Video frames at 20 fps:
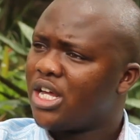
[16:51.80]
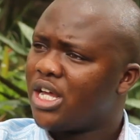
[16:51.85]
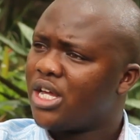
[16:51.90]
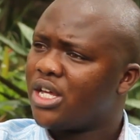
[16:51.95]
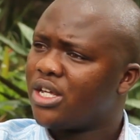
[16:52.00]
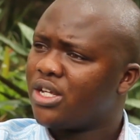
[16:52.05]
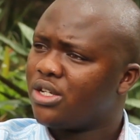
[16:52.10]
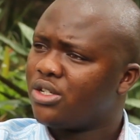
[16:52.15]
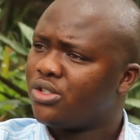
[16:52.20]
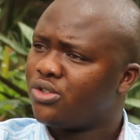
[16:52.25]

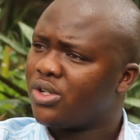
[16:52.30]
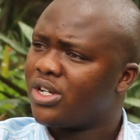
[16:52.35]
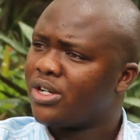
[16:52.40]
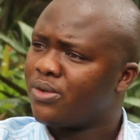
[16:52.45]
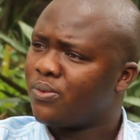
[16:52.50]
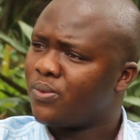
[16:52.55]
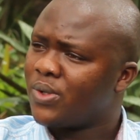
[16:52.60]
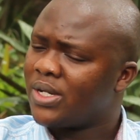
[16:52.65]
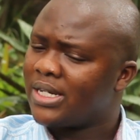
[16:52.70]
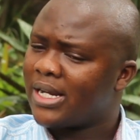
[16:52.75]

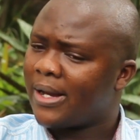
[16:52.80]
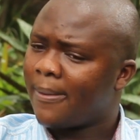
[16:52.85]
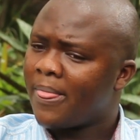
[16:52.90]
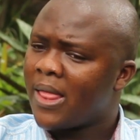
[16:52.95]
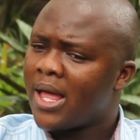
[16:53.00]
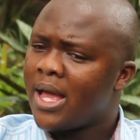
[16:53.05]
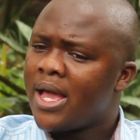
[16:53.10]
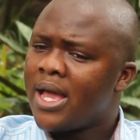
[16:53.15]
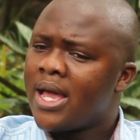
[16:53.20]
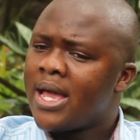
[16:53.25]
during winter.
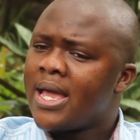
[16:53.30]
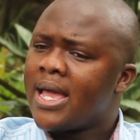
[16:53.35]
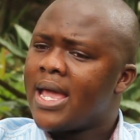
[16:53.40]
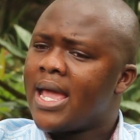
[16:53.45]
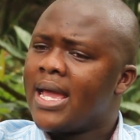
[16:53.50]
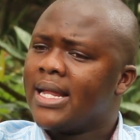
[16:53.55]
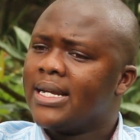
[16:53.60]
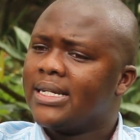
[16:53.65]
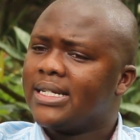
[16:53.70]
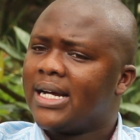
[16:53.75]

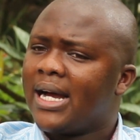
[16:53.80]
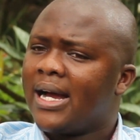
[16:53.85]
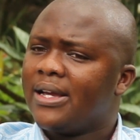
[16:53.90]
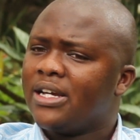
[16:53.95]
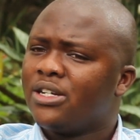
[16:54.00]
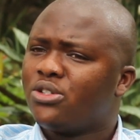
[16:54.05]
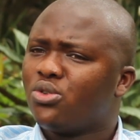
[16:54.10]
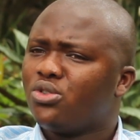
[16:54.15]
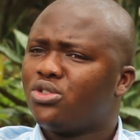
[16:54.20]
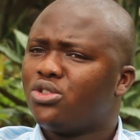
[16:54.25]
And
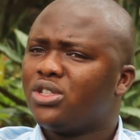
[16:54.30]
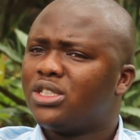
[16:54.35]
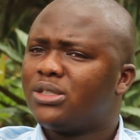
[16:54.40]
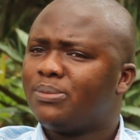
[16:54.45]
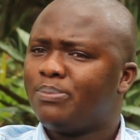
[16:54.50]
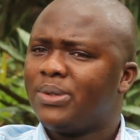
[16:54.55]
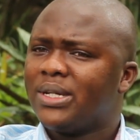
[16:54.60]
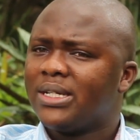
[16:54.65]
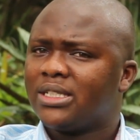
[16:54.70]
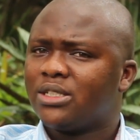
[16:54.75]
it also
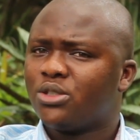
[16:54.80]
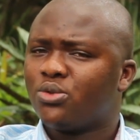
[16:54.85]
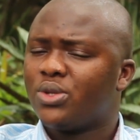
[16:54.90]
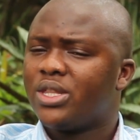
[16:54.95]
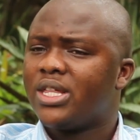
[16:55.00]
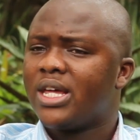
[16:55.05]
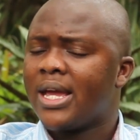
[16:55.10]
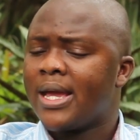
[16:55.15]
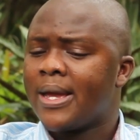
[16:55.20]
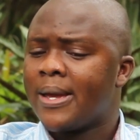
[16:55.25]
speaks to
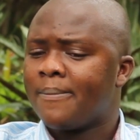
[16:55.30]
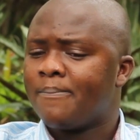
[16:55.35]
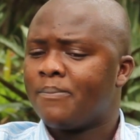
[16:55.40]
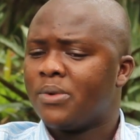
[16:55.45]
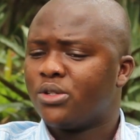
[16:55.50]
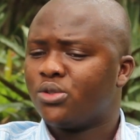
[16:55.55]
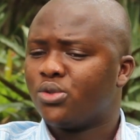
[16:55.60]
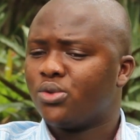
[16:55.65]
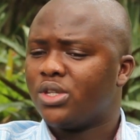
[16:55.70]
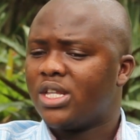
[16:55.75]
the
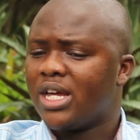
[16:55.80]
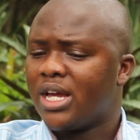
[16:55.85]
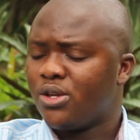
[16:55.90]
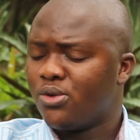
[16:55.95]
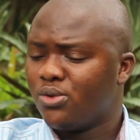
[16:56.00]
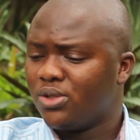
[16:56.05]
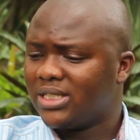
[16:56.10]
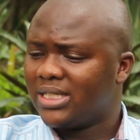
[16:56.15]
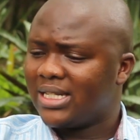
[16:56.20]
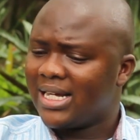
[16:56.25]

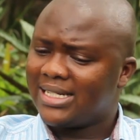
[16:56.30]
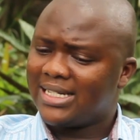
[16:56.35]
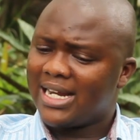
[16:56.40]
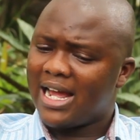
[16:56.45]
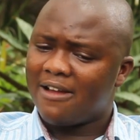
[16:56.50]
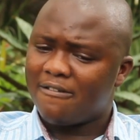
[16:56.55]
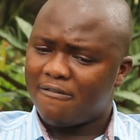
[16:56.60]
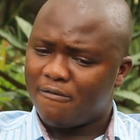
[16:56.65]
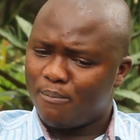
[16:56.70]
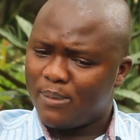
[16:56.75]
use that
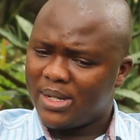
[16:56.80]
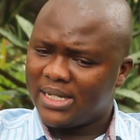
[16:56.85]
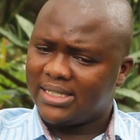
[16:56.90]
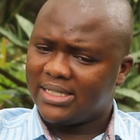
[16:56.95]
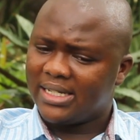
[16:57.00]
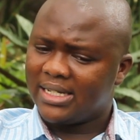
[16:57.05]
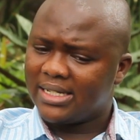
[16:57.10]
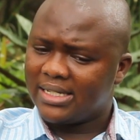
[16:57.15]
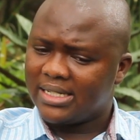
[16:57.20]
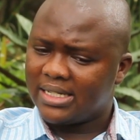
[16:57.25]
I have
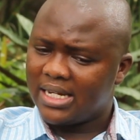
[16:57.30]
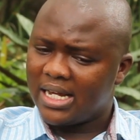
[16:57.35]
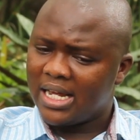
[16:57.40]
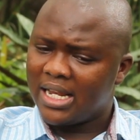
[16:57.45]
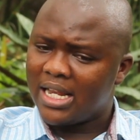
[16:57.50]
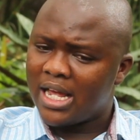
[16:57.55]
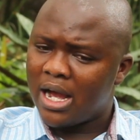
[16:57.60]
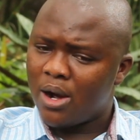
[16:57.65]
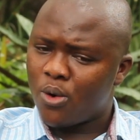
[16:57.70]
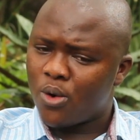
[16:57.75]
mentioned
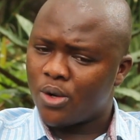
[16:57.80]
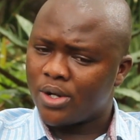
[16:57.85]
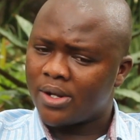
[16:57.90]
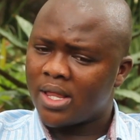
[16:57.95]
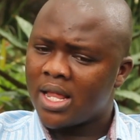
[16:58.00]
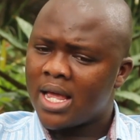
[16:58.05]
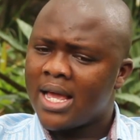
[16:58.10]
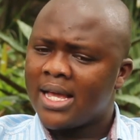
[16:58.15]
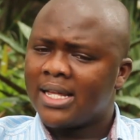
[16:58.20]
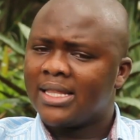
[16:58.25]
earlier on.
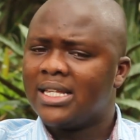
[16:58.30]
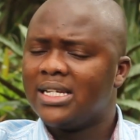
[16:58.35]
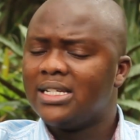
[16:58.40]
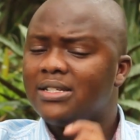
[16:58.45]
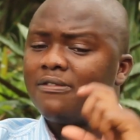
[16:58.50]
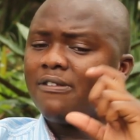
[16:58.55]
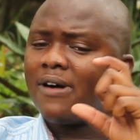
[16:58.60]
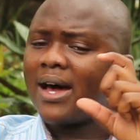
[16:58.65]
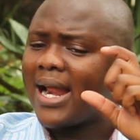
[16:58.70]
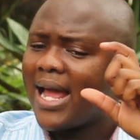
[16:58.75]
This
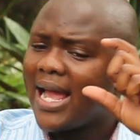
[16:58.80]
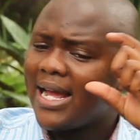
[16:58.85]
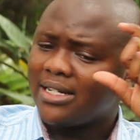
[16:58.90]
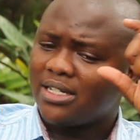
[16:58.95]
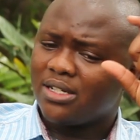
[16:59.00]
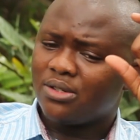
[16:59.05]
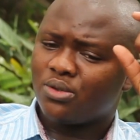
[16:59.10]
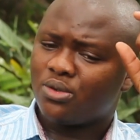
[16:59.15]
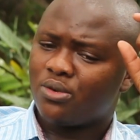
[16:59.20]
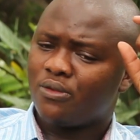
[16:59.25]

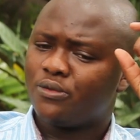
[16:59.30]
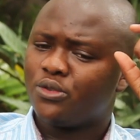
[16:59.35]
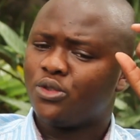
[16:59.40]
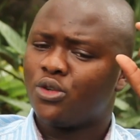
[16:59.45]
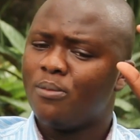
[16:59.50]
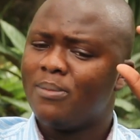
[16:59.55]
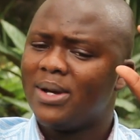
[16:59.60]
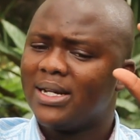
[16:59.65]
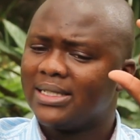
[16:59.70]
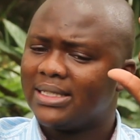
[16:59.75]
variety of
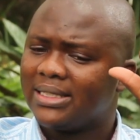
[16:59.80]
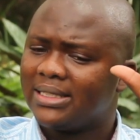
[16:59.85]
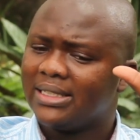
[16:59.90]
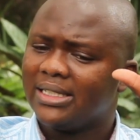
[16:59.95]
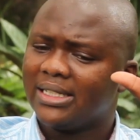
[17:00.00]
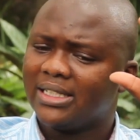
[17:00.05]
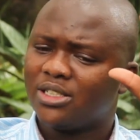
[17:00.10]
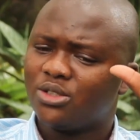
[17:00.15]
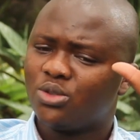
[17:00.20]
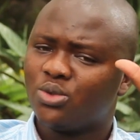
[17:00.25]
dormant 6